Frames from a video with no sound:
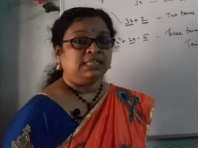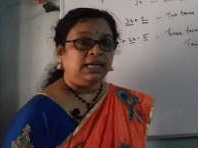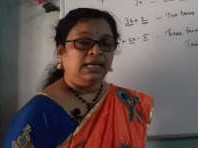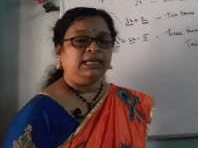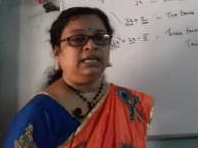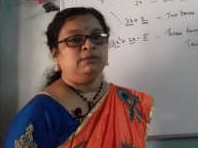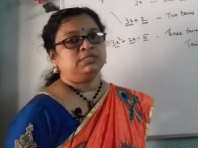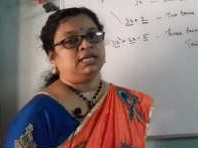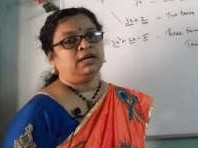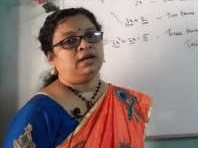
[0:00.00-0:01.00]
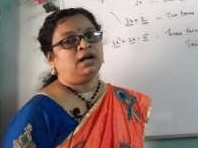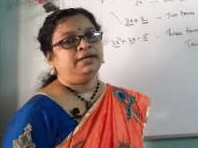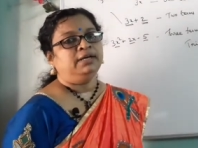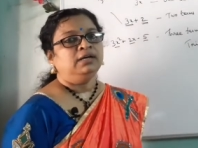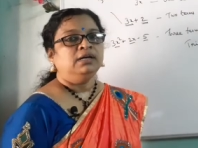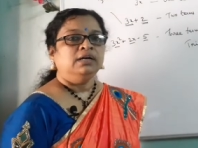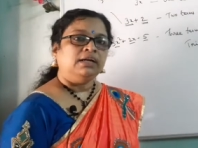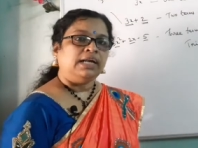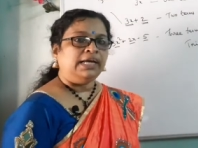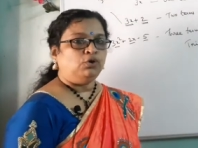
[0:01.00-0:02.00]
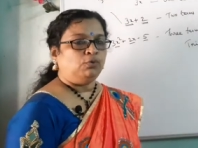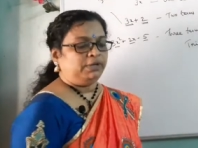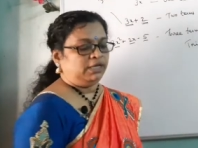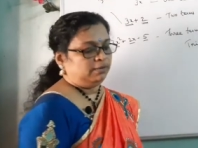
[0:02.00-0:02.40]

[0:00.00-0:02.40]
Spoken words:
3 terms are called trinomial.